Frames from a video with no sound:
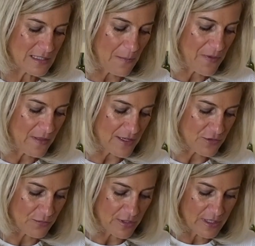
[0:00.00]
something
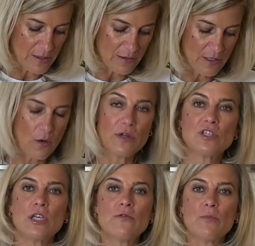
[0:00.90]
that's really, you know,
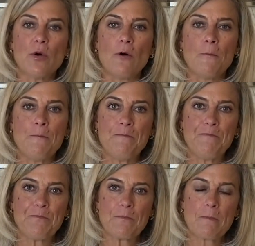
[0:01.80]
achievable.
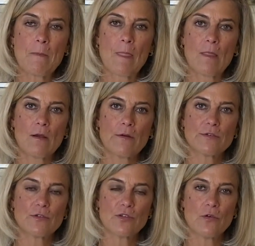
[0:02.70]

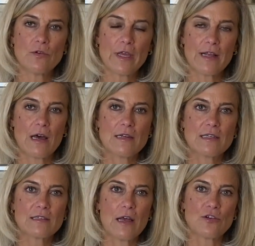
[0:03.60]
So don't like kind of
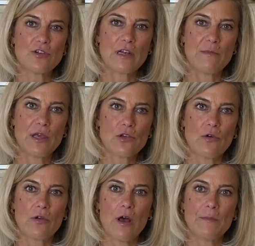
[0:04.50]
discount trying to make your
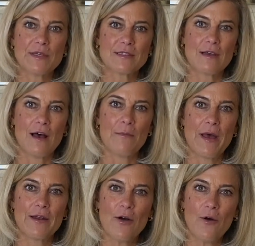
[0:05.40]
own hummus
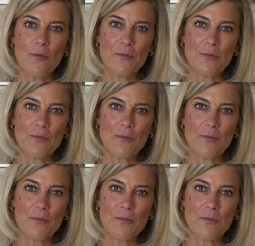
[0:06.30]
at home.